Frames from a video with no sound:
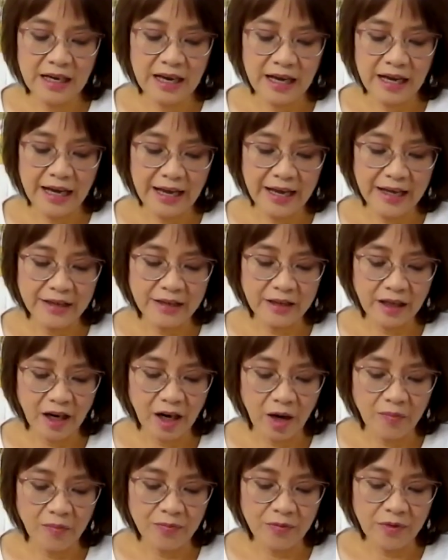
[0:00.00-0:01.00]
And
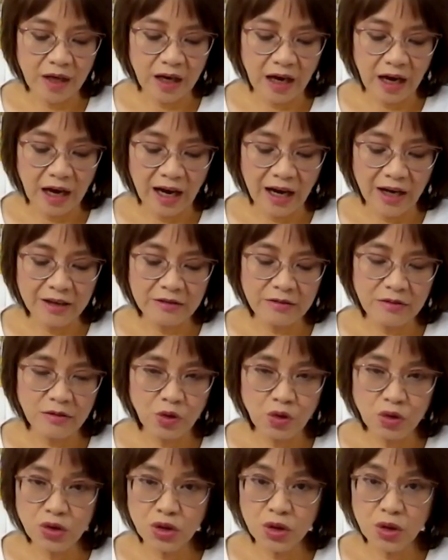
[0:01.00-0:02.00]
I
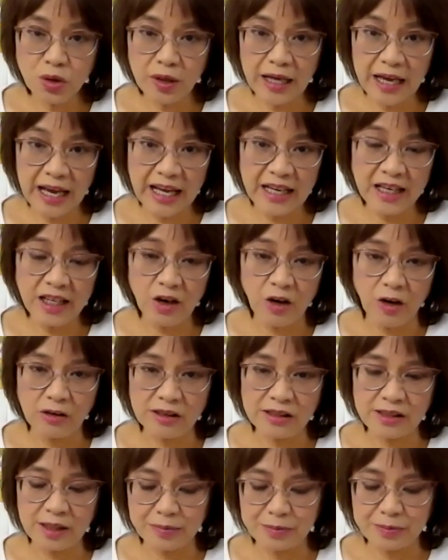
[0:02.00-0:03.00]
usually end it
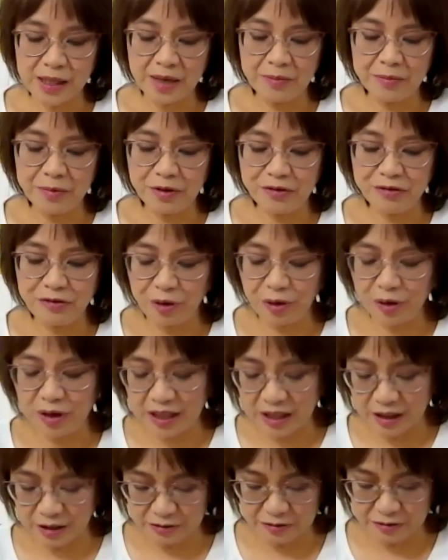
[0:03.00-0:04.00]
on September
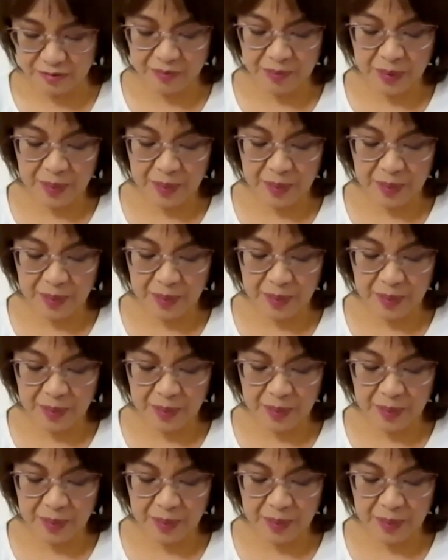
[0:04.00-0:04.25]
30th.